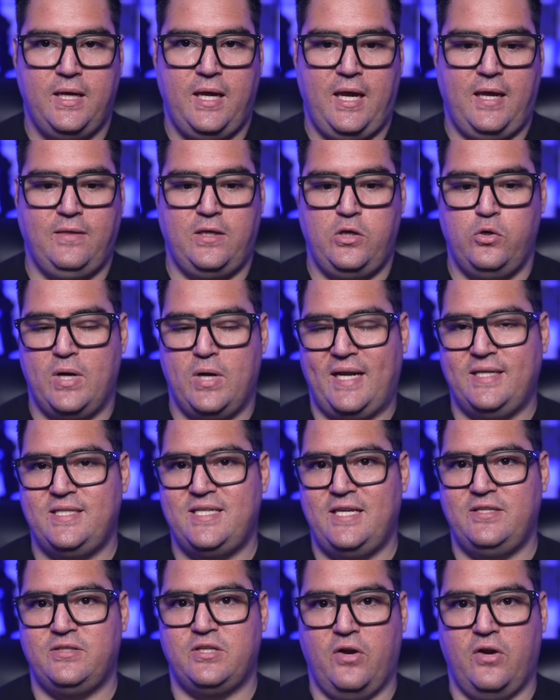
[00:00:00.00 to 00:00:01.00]
and the United
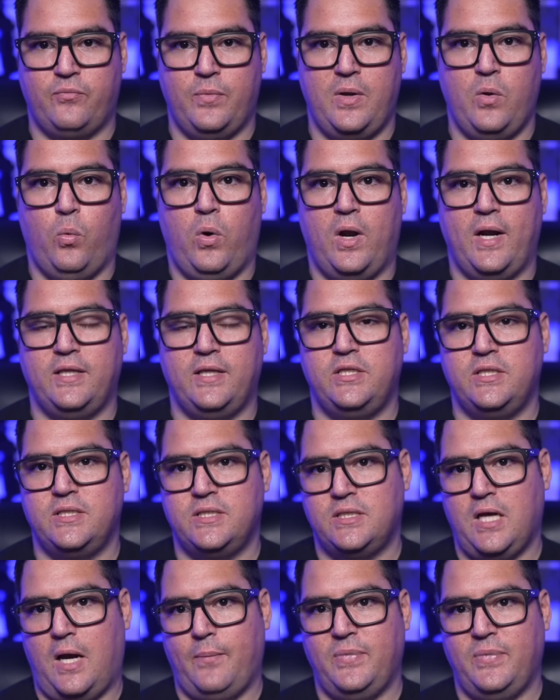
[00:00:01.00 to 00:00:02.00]
States government wanted to
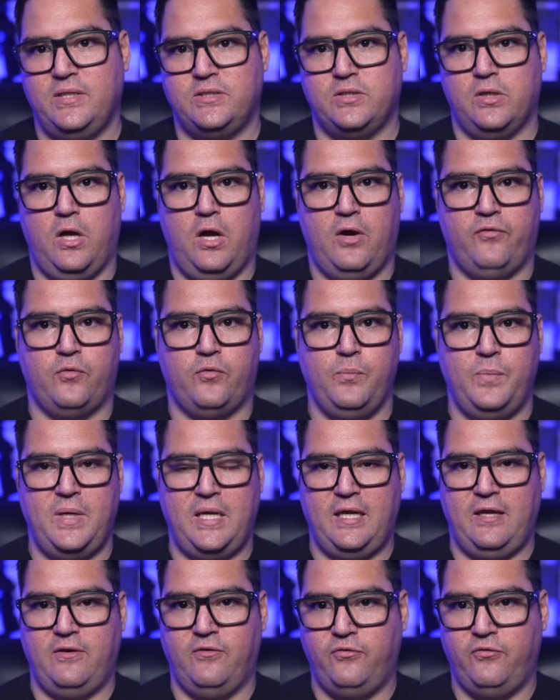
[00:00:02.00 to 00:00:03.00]
stop this law from
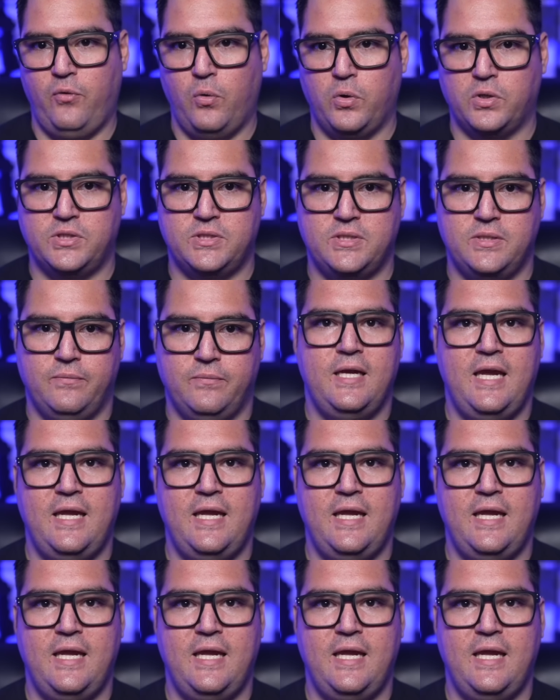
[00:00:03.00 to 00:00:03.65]
being enforced.